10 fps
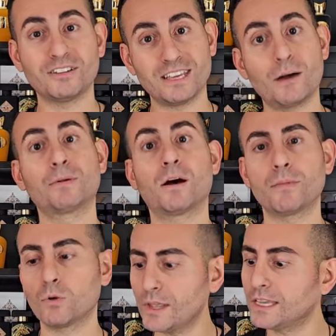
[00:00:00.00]
the
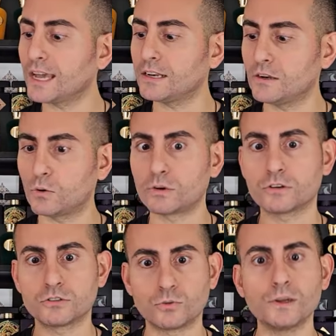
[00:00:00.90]
upcoming weekend in
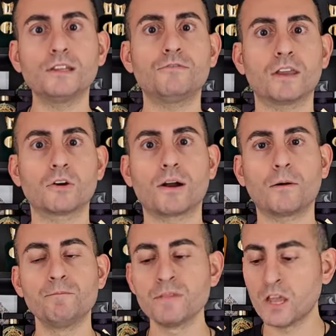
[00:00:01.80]
order to really figure
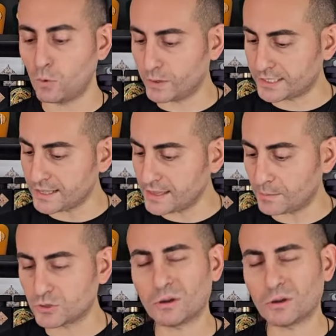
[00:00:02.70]
out what's in them.